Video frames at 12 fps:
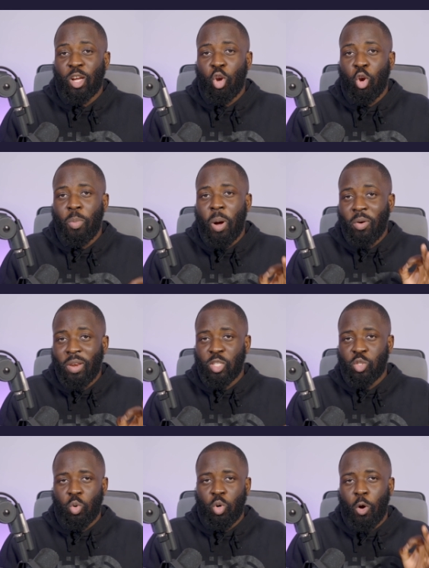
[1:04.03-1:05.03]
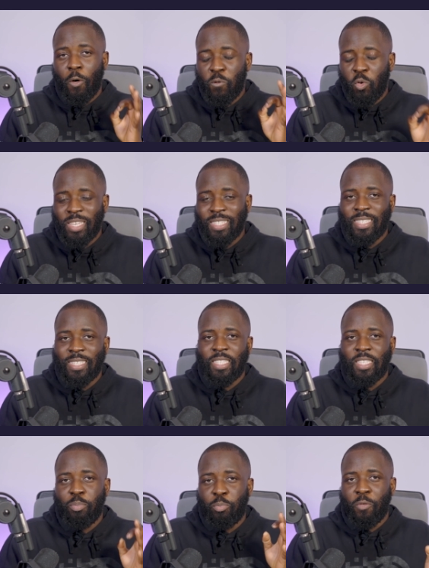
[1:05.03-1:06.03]
a global network of
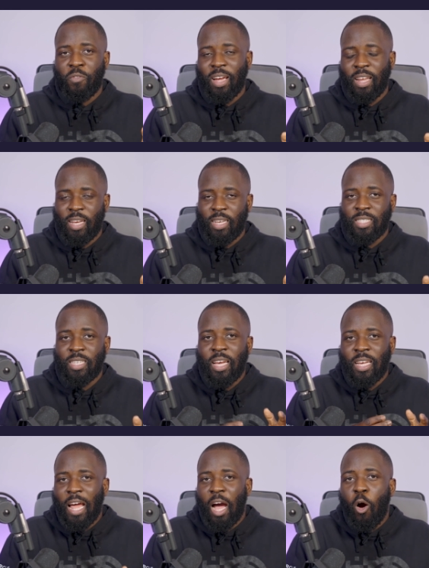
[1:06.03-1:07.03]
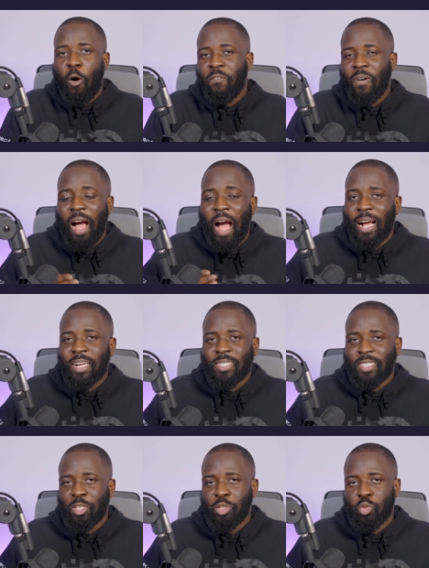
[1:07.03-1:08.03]
USDC providers that offer
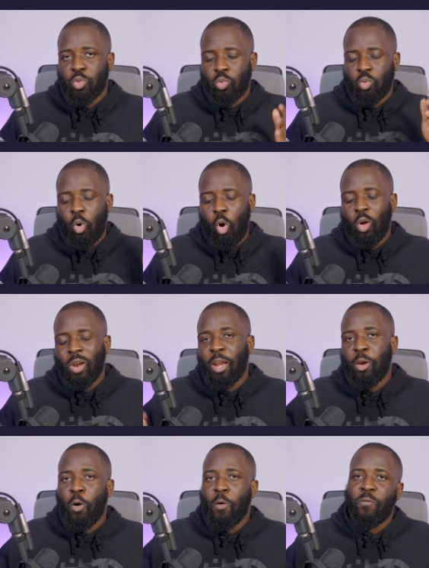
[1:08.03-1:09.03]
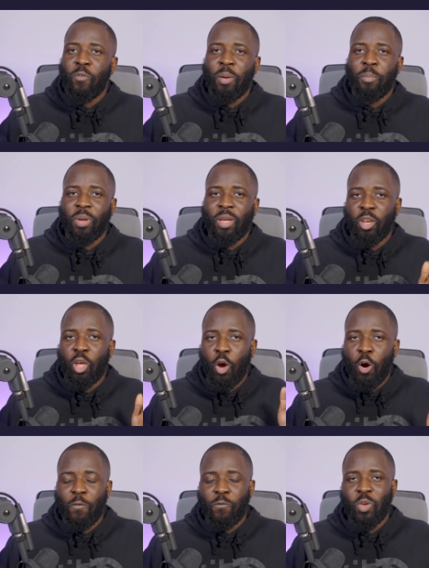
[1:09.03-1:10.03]
access to on and off ramping
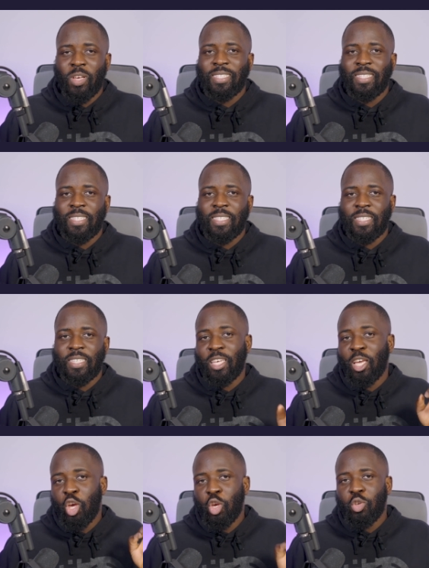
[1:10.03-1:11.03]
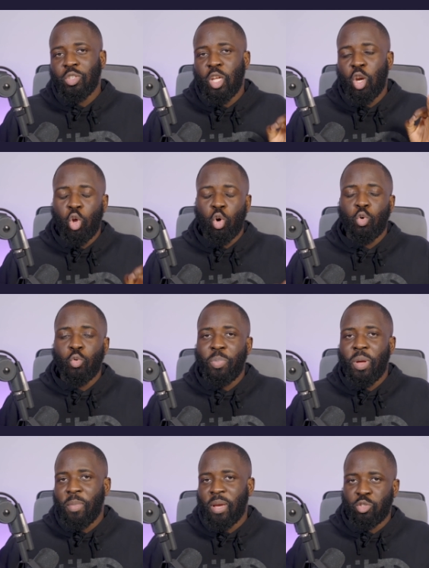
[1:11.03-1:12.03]
of USDC using local
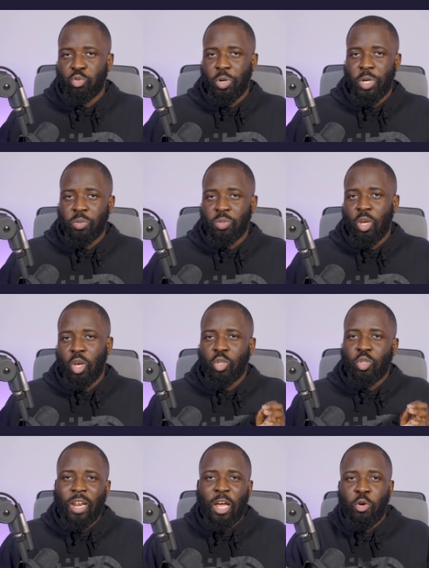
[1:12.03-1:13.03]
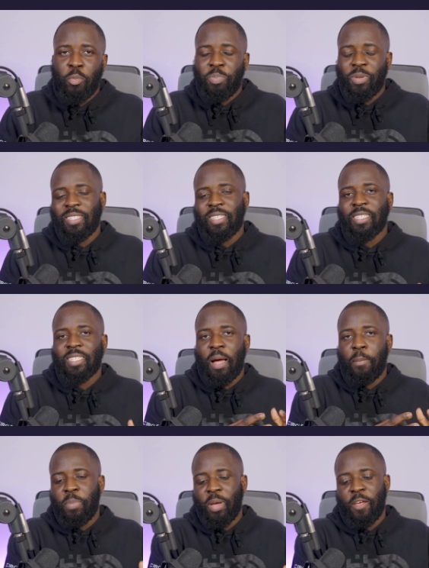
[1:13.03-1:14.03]
payment rails so that your business
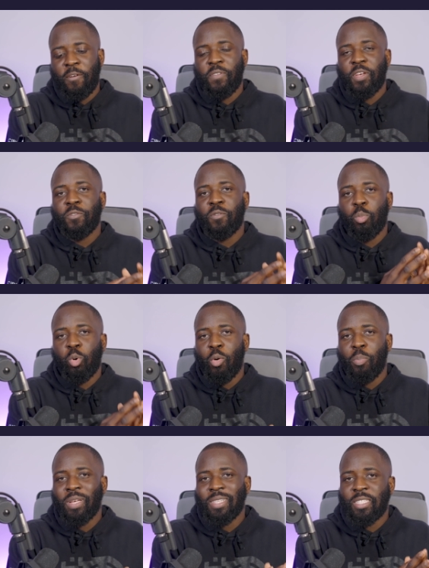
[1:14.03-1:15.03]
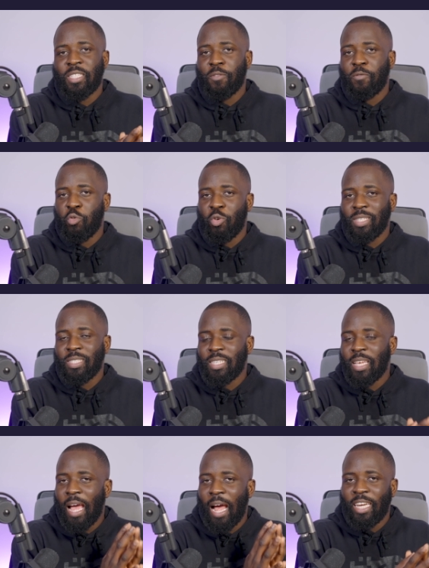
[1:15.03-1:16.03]
can benefit from competitive
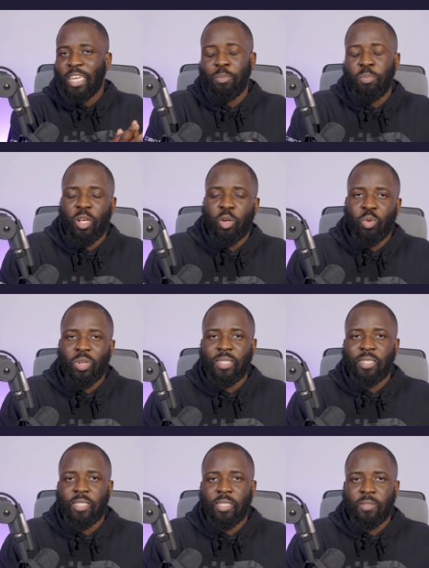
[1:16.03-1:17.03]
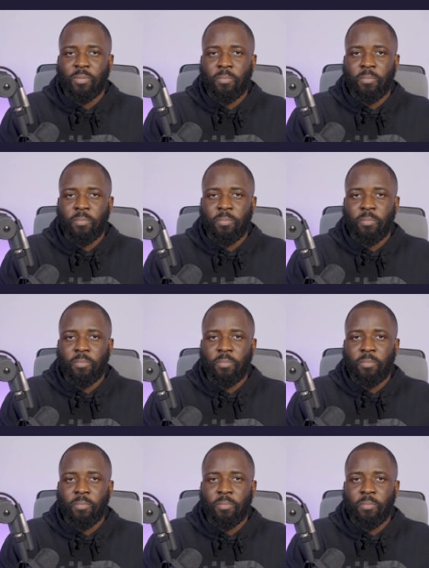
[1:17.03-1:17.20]
rates and deep liquidity.